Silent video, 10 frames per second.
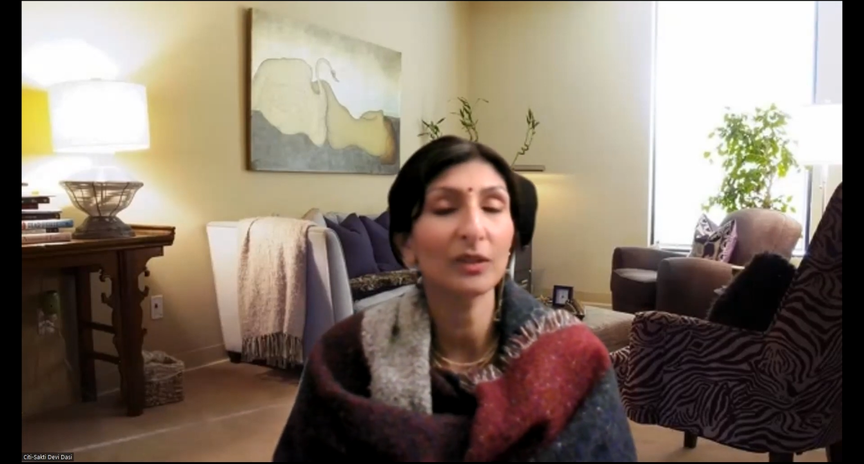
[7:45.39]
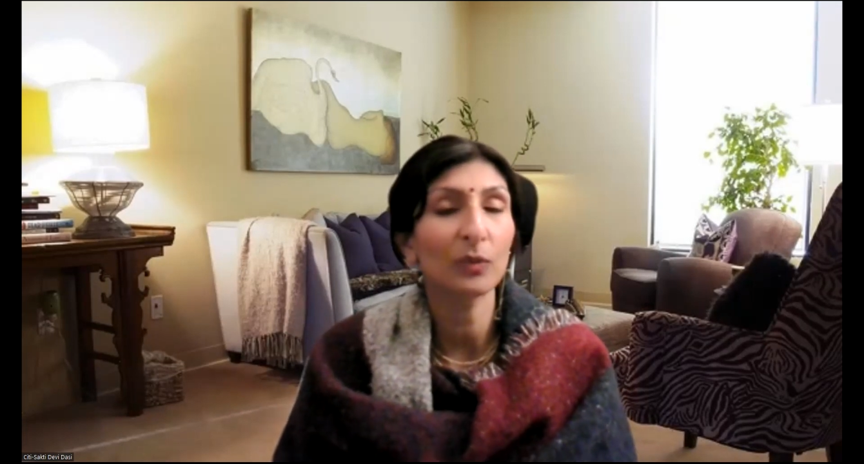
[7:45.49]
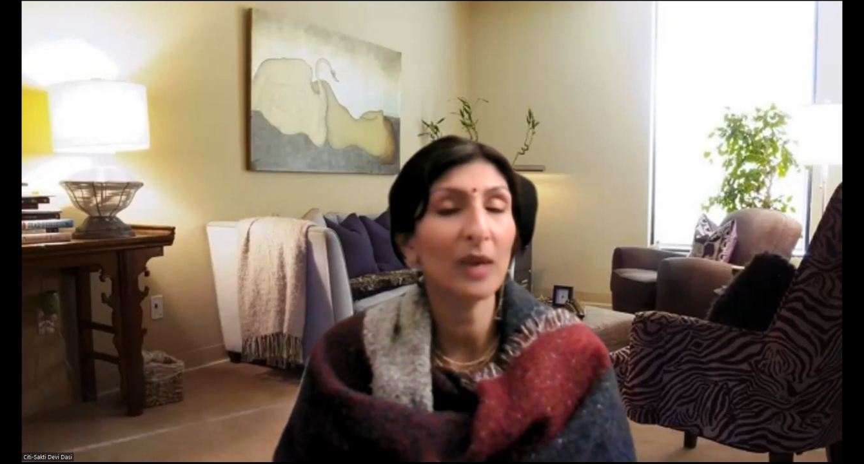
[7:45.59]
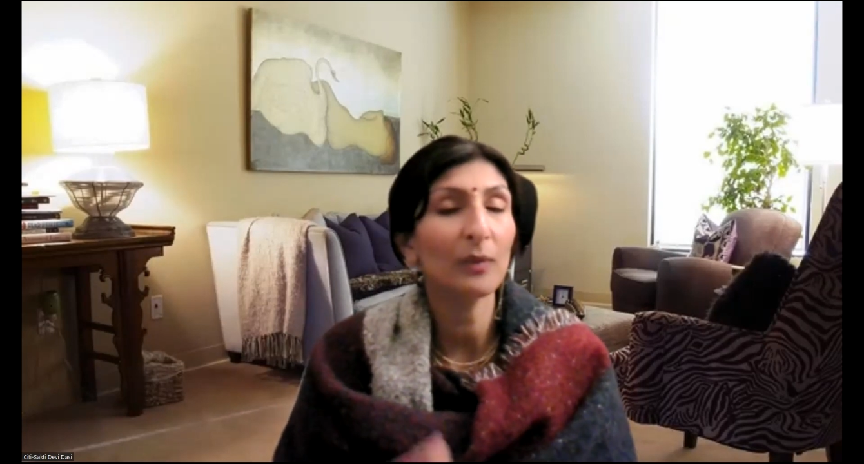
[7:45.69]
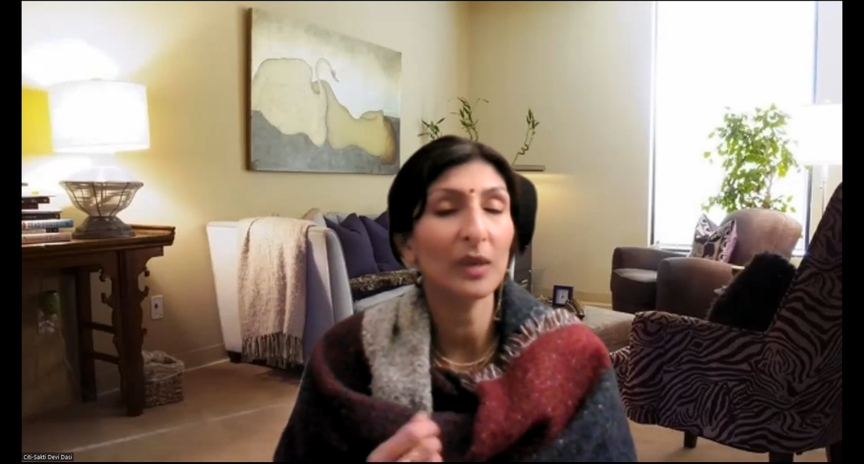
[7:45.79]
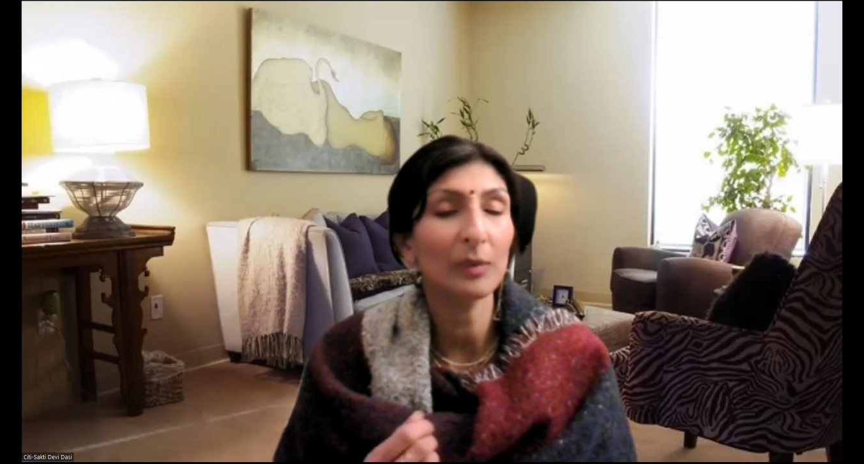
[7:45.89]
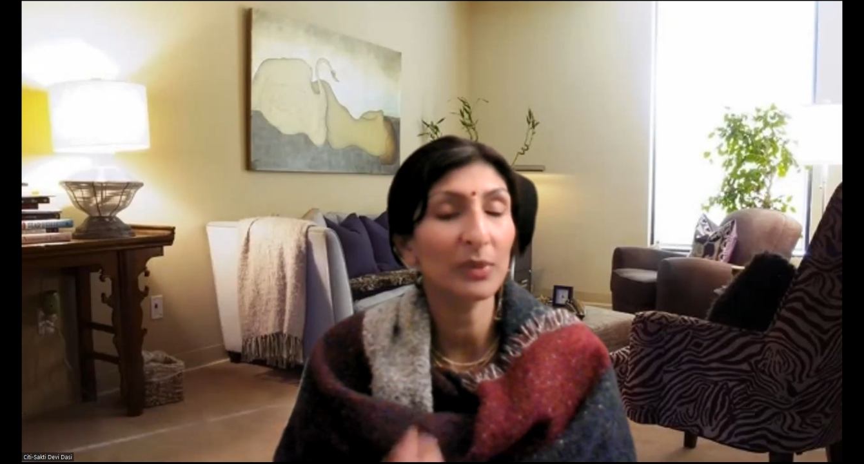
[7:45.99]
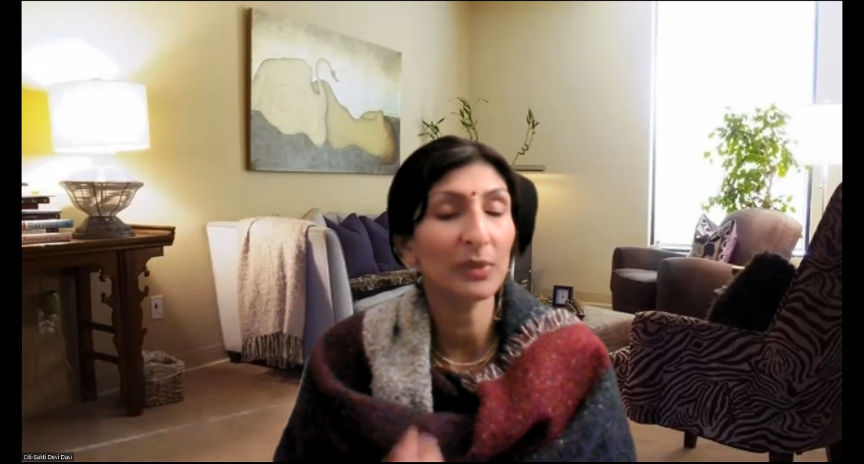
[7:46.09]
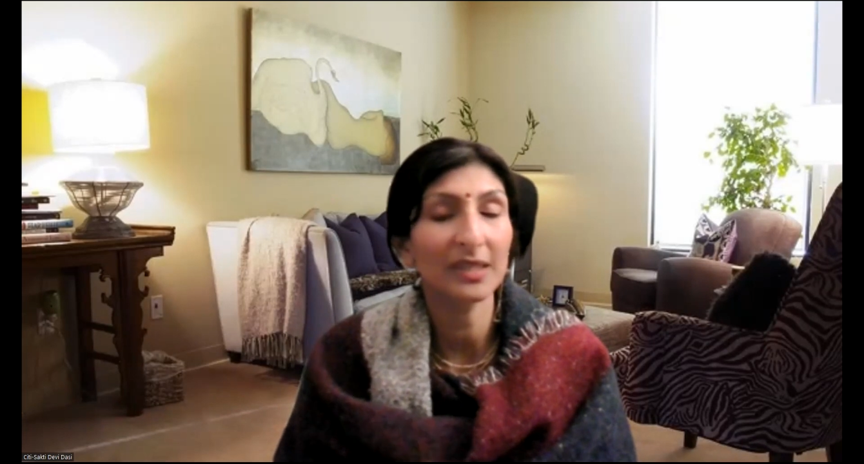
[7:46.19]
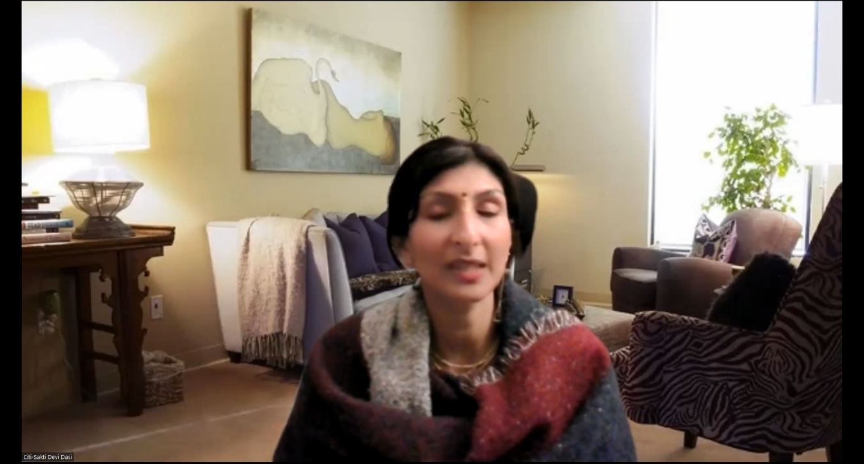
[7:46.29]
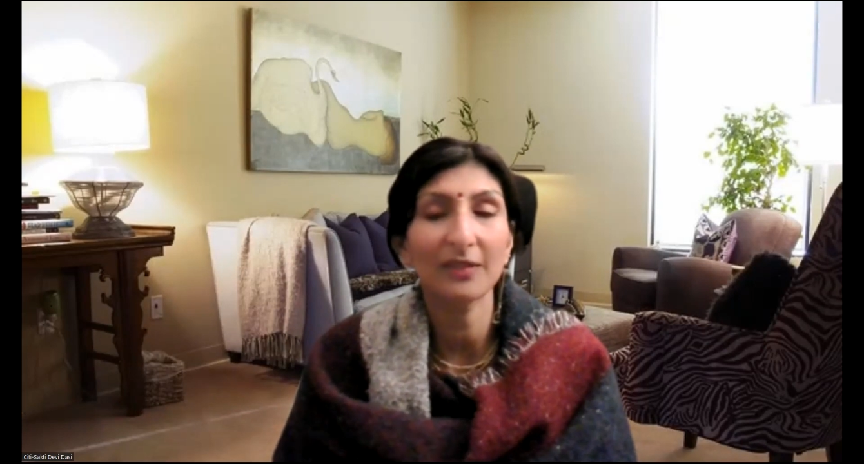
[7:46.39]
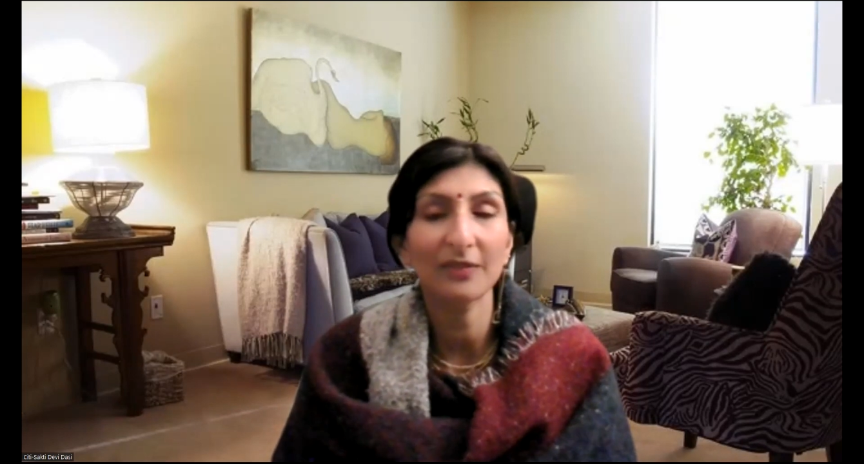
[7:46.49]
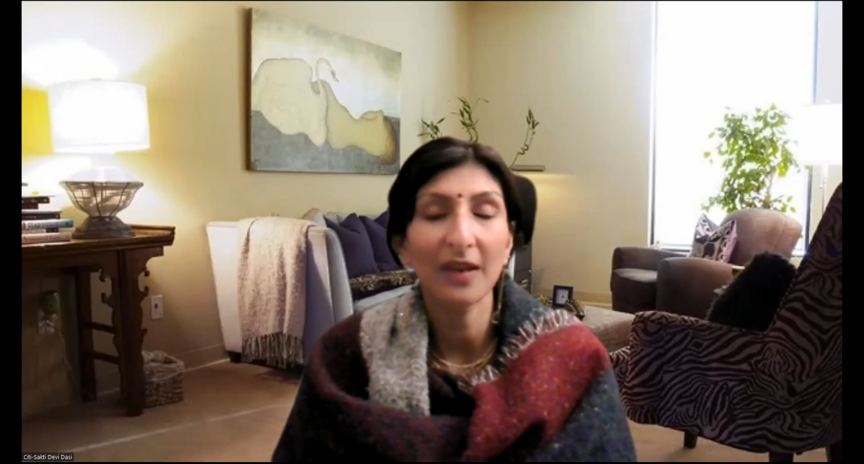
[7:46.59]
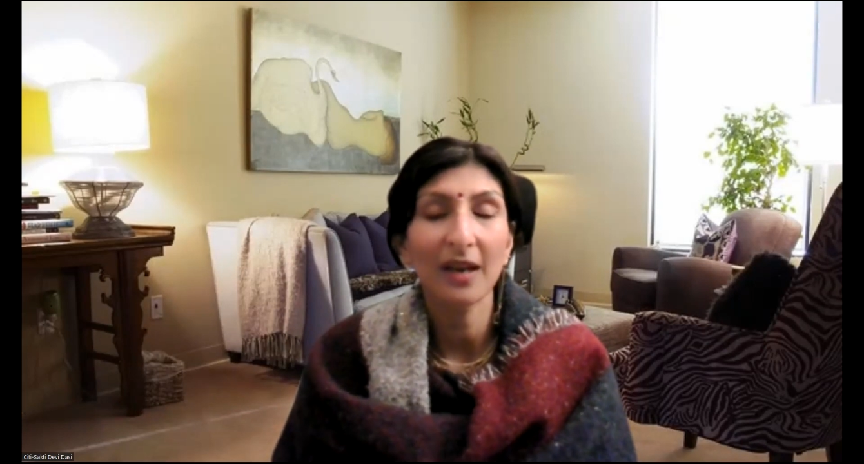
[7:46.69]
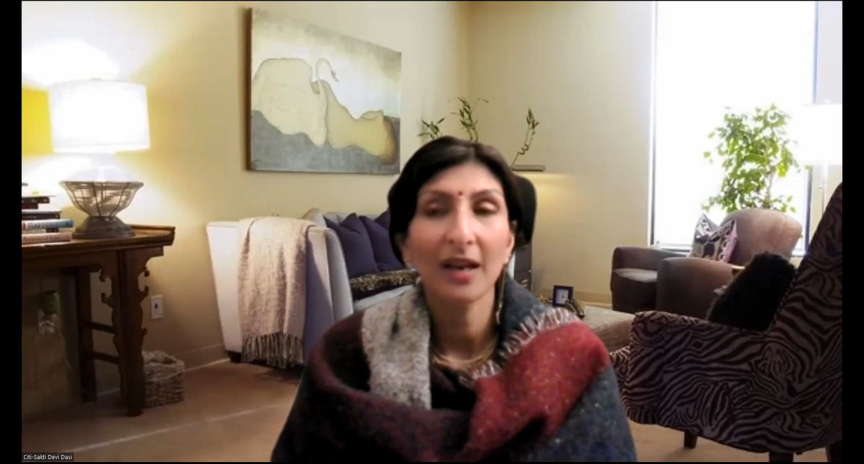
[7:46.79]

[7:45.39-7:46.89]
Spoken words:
the way we perceive,